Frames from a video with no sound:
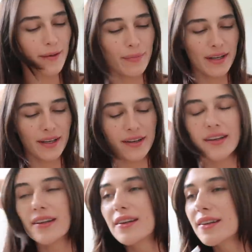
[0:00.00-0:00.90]
I'm putting
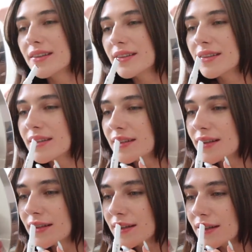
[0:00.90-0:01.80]
on
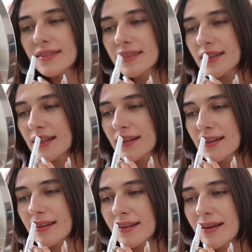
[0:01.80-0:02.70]
just a
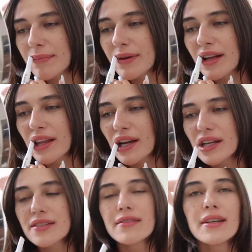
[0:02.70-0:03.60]
little lip
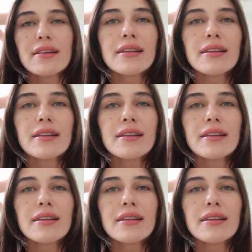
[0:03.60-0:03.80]
color so I don't